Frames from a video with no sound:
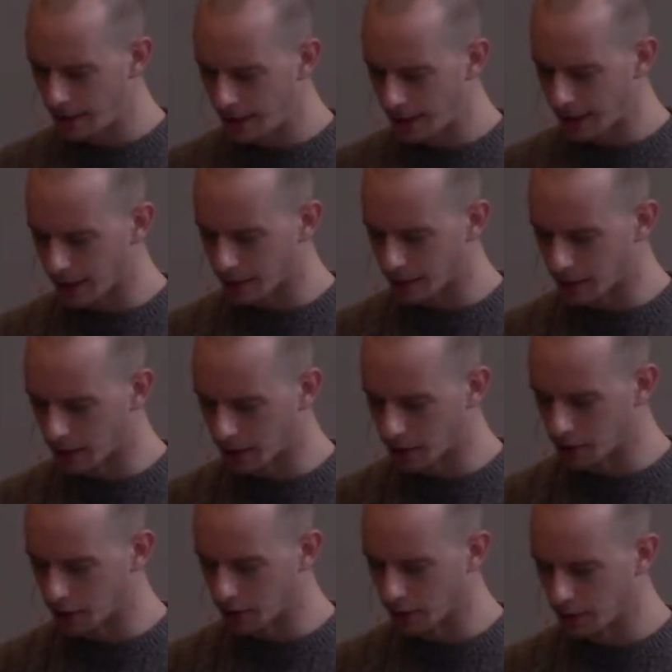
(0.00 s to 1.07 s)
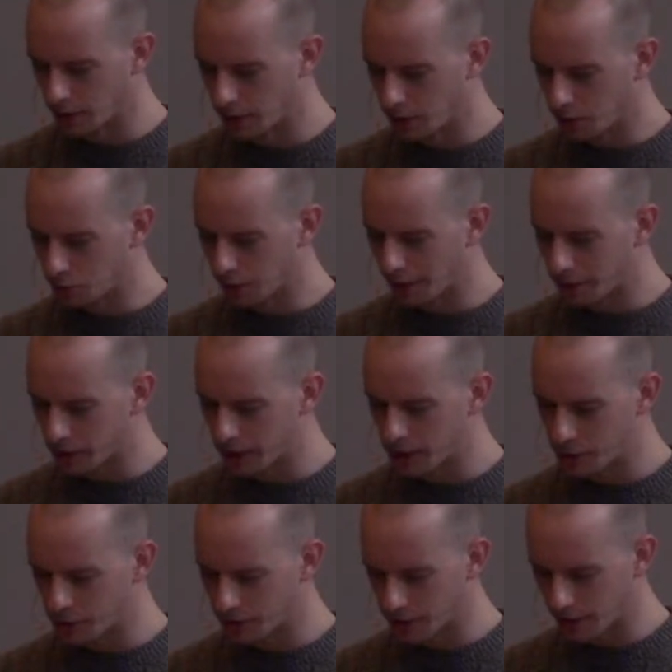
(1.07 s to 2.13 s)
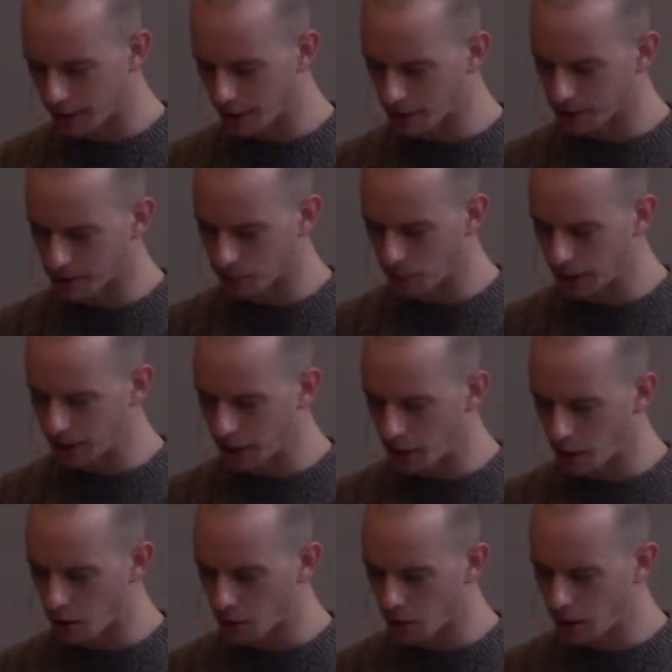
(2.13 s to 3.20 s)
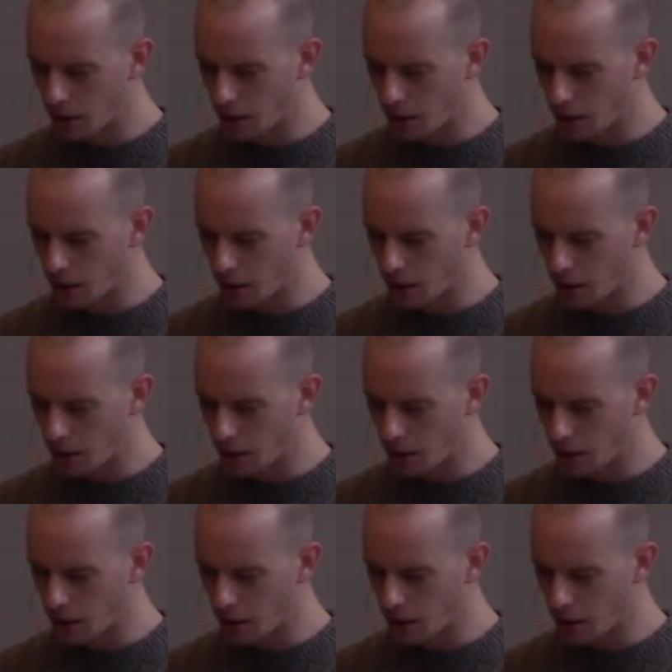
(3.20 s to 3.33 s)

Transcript: and uh, your revelation to us that we know